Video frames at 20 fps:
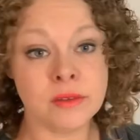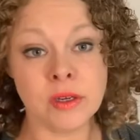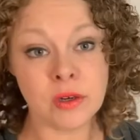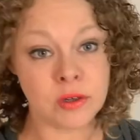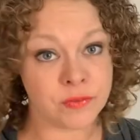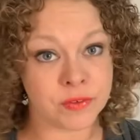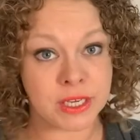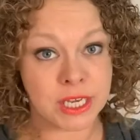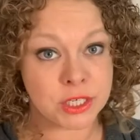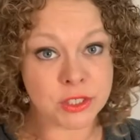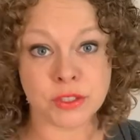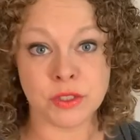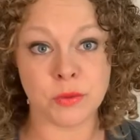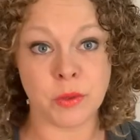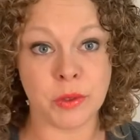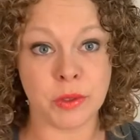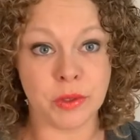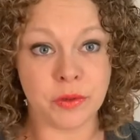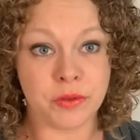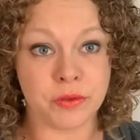notifications
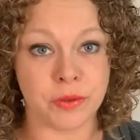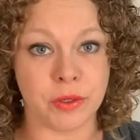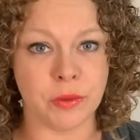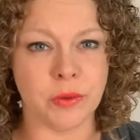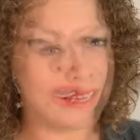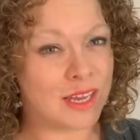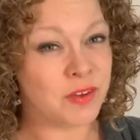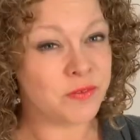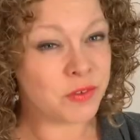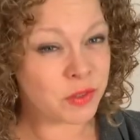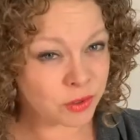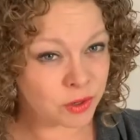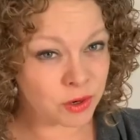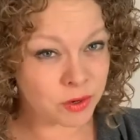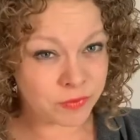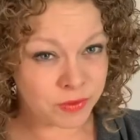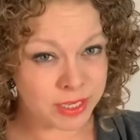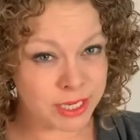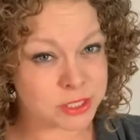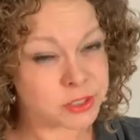won't go through. A few
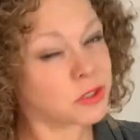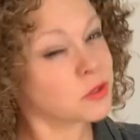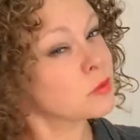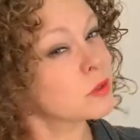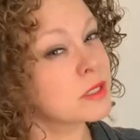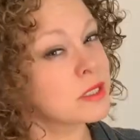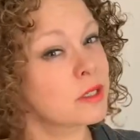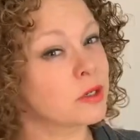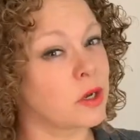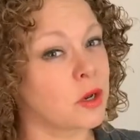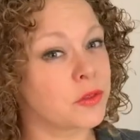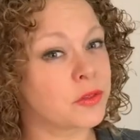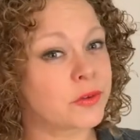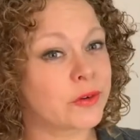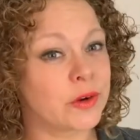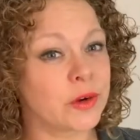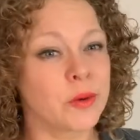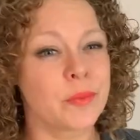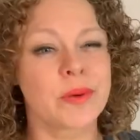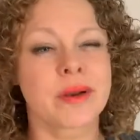notifications will still go
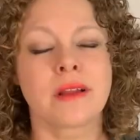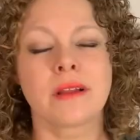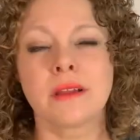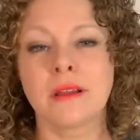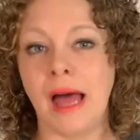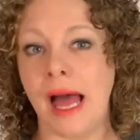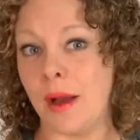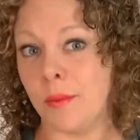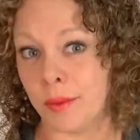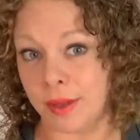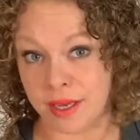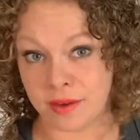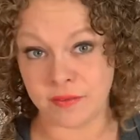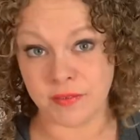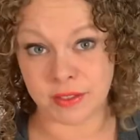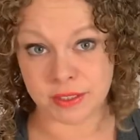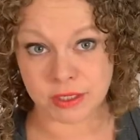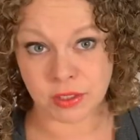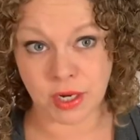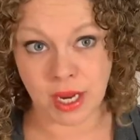through, but a lot will get
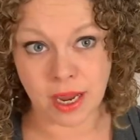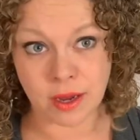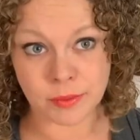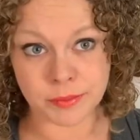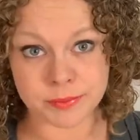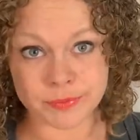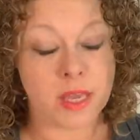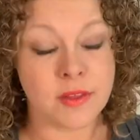filtered out.